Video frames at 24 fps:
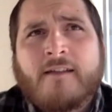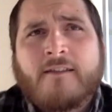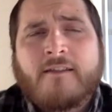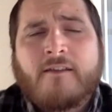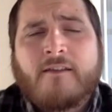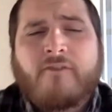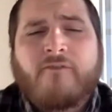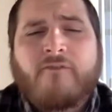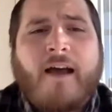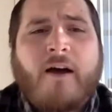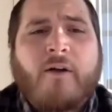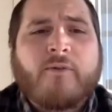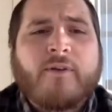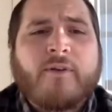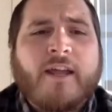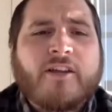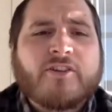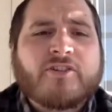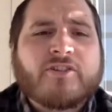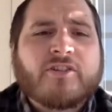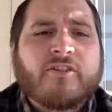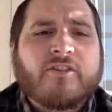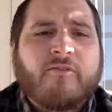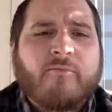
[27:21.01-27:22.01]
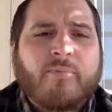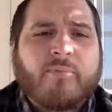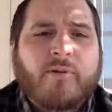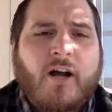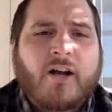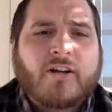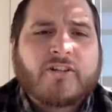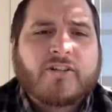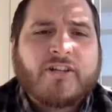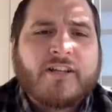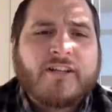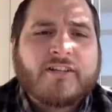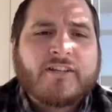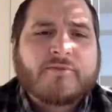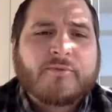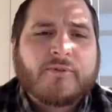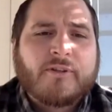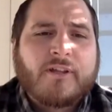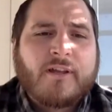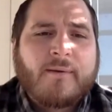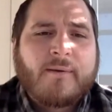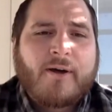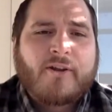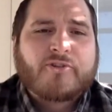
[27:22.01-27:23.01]
the foundation of blockchain is
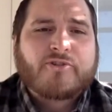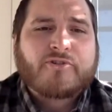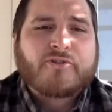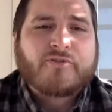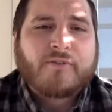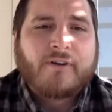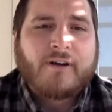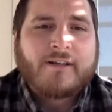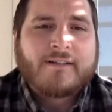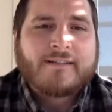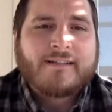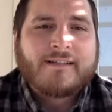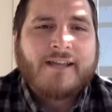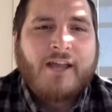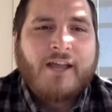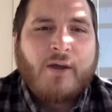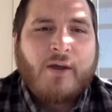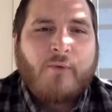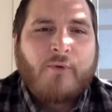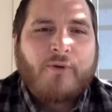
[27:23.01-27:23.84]
really about trust.